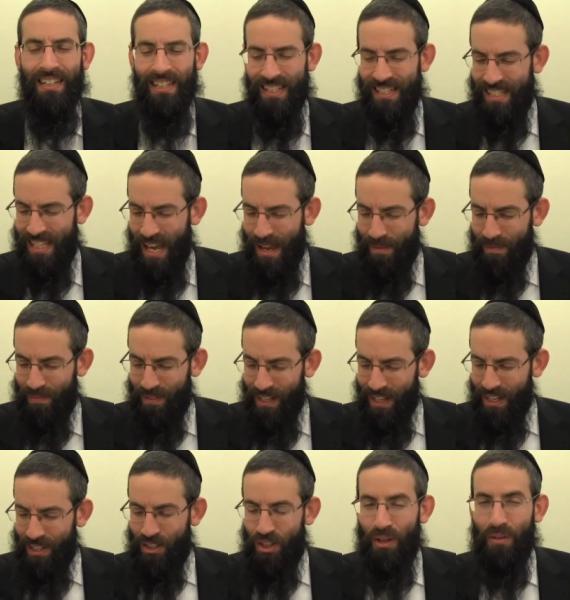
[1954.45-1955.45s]
The same
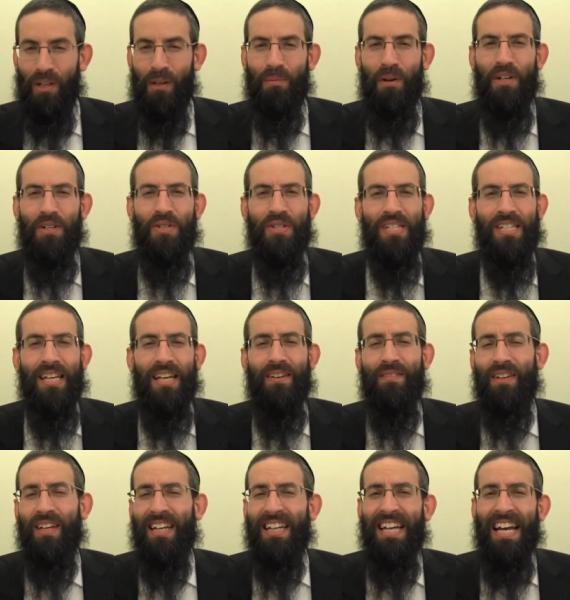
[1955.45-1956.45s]
term the Gemara uses here,
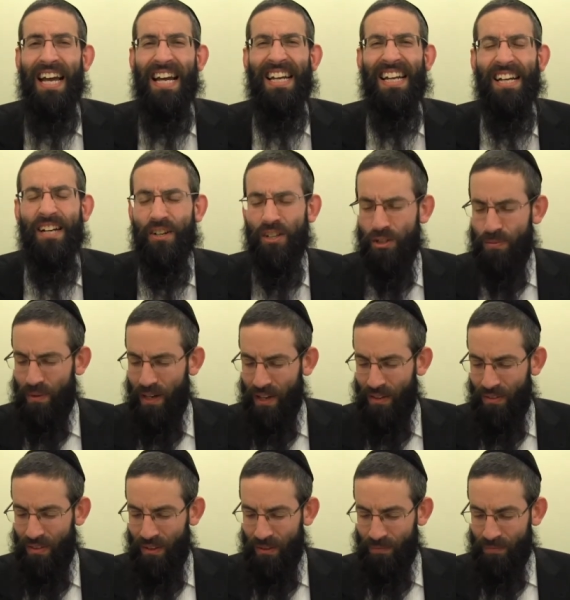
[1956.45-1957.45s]
even a, a hair's
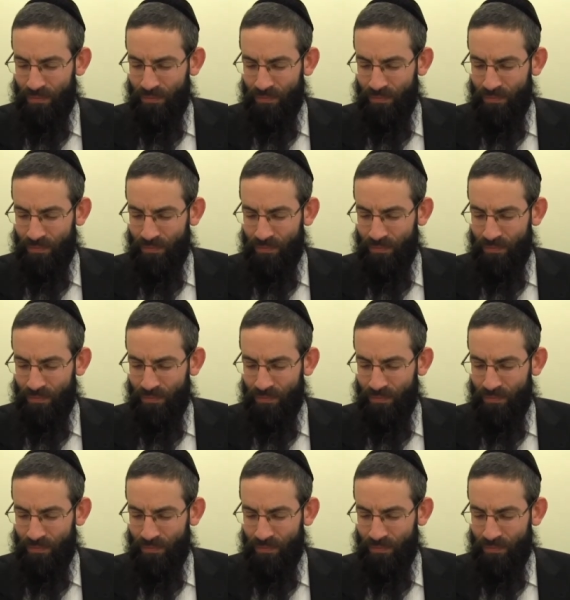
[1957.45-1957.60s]
breadth.